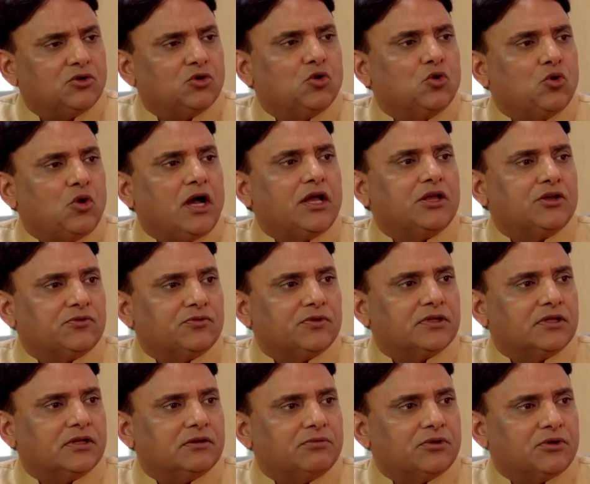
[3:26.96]
know
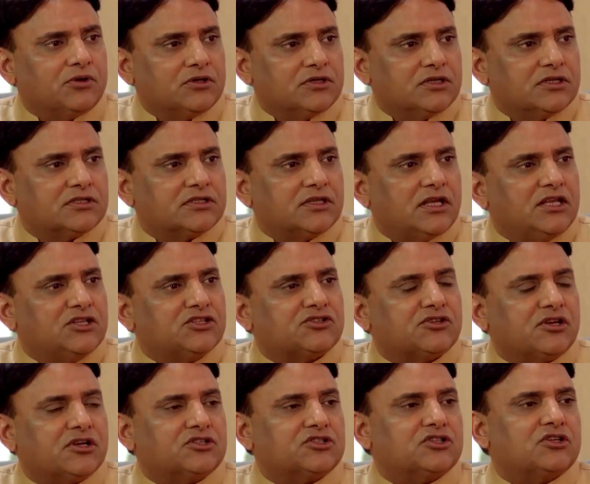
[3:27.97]
Ayurveda, because it's an
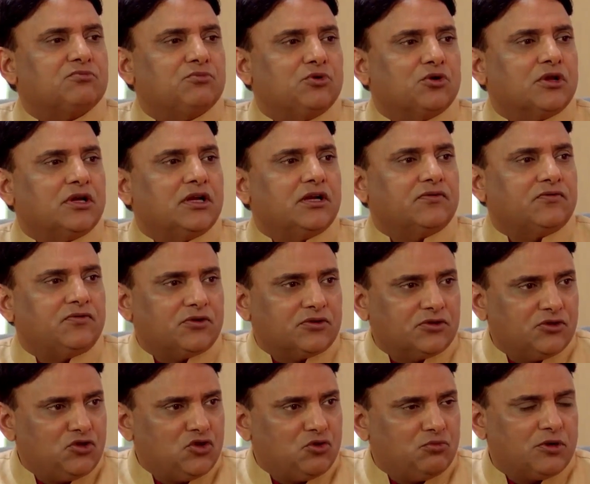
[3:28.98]
instruction booklet
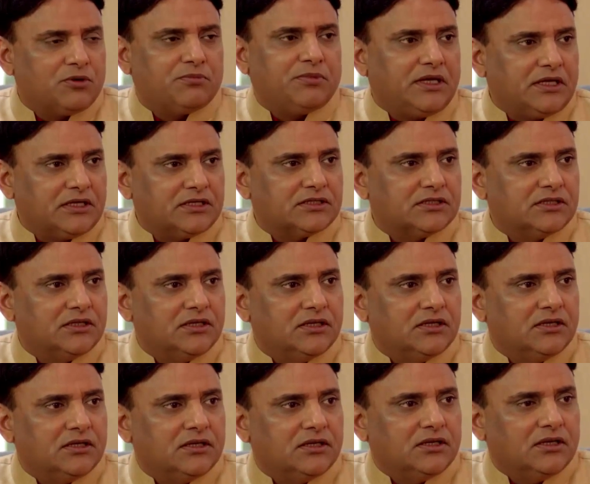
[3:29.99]
for the human beings.
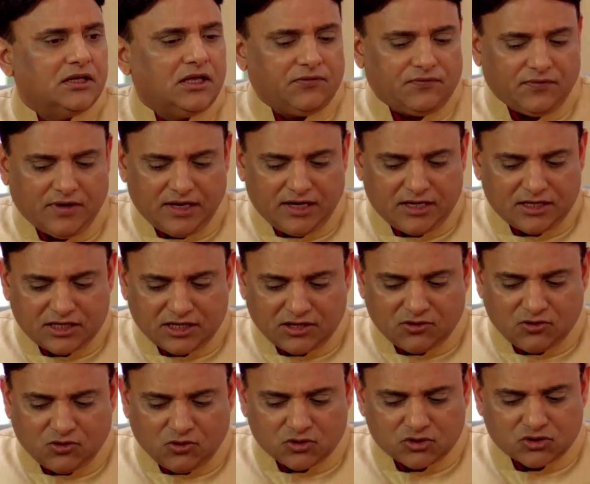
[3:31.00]
If
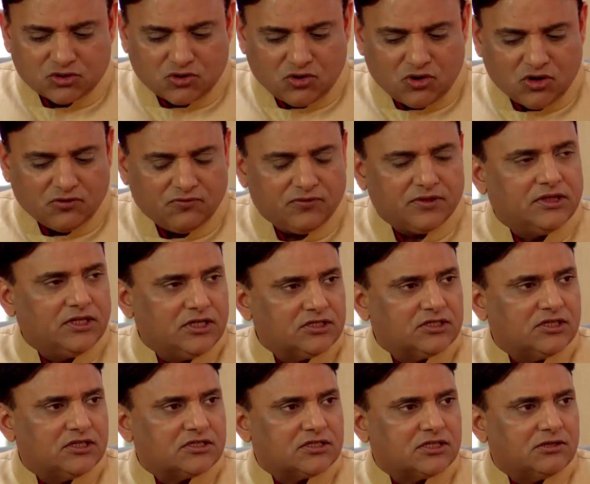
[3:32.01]
anything goes wrong with
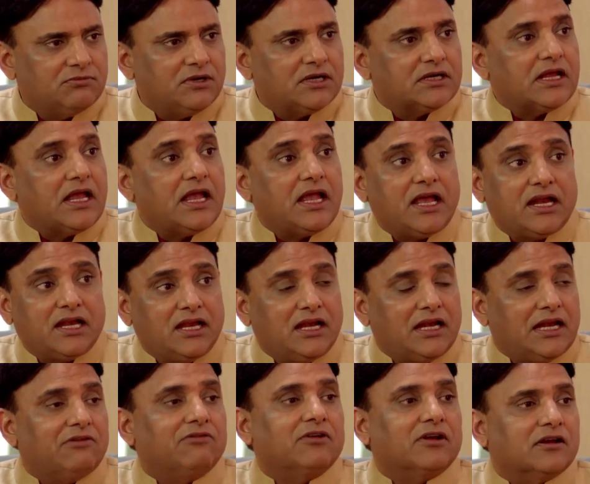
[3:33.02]
this system at
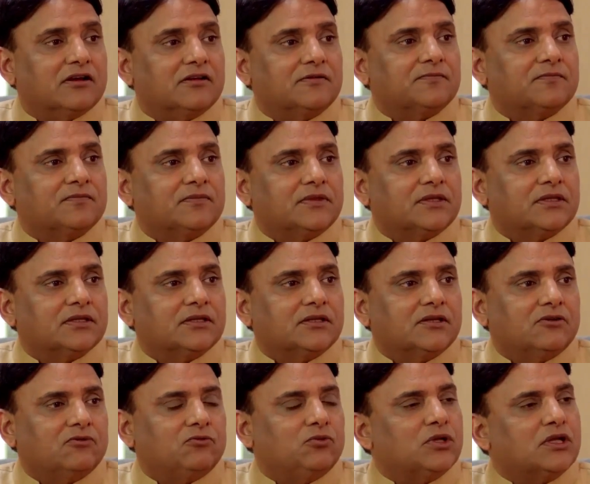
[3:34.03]
any level,
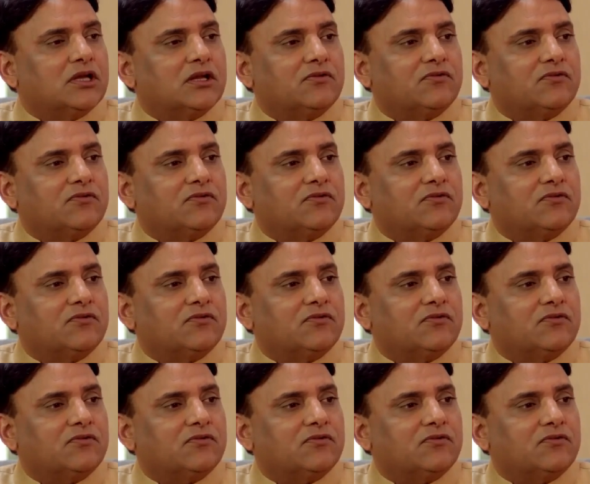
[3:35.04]
we